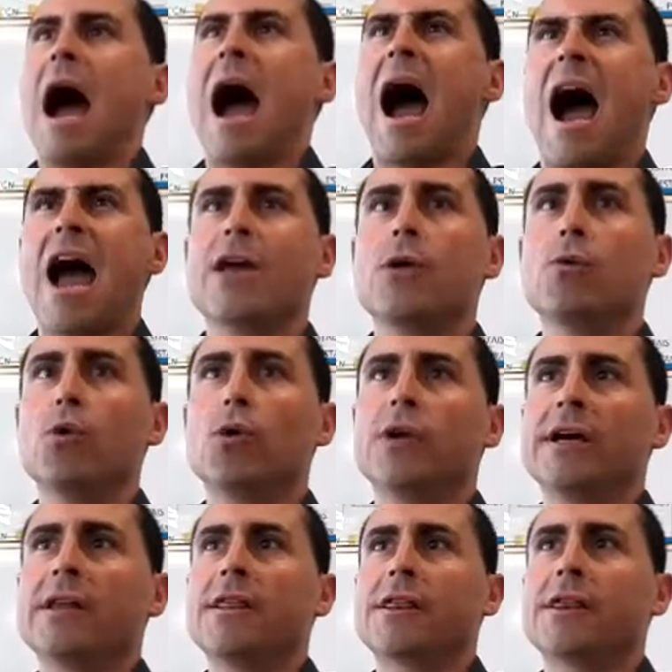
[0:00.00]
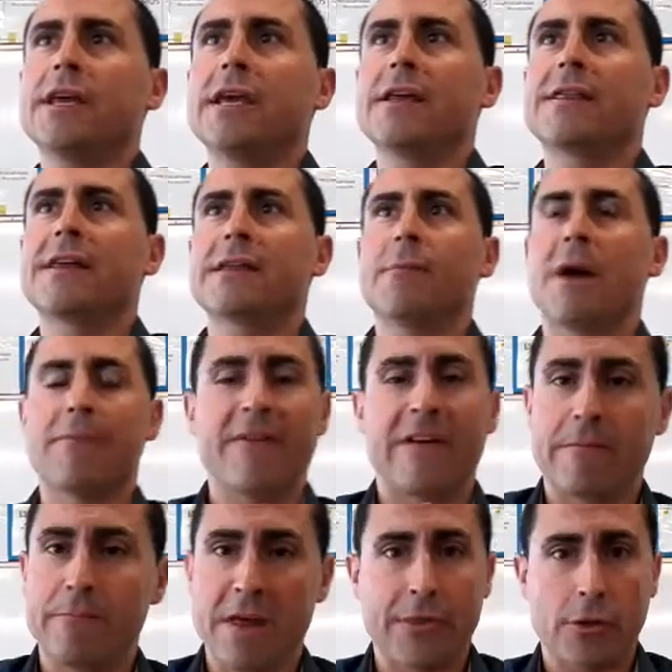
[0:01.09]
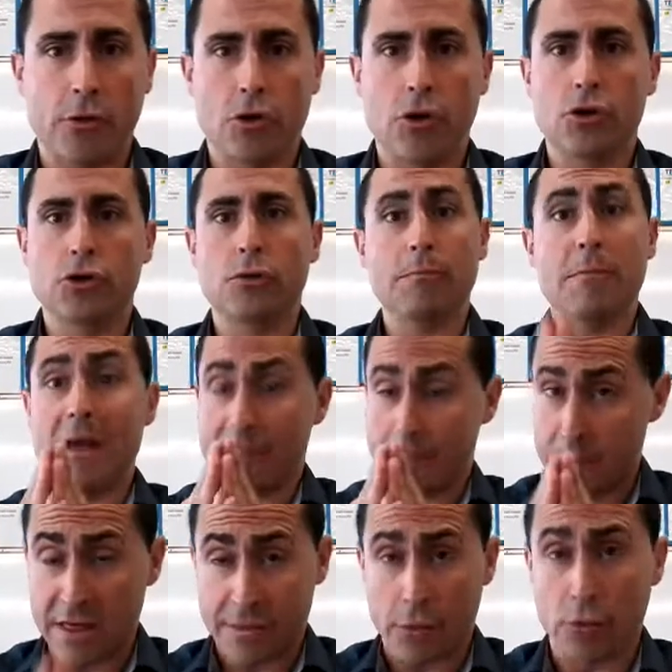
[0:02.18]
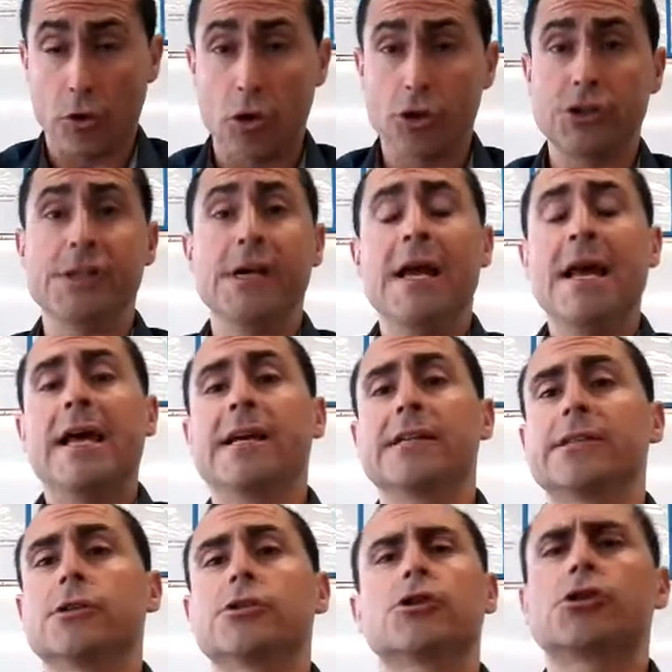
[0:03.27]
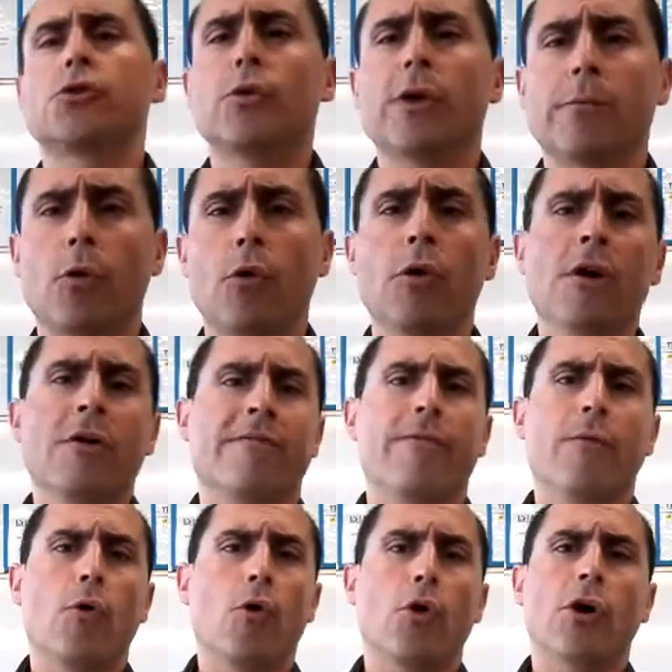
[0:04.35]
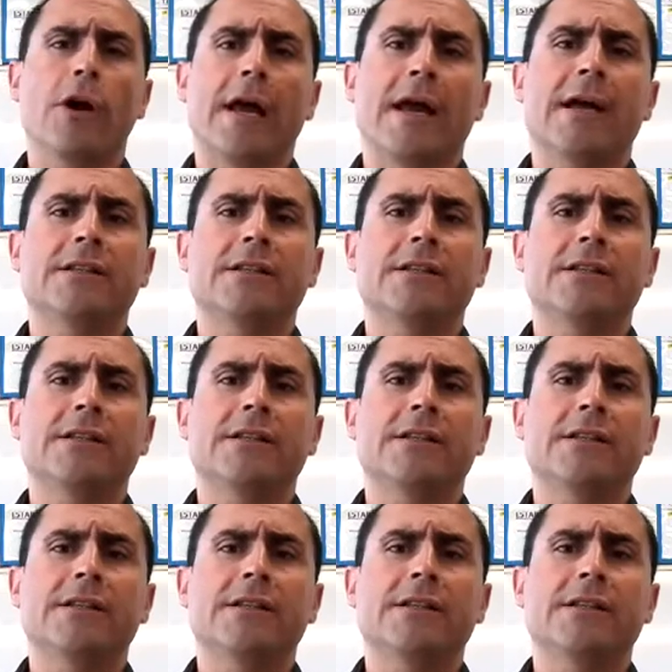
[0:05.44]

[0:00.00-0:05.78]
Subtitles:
I wouldn't think that my methodology is suitable for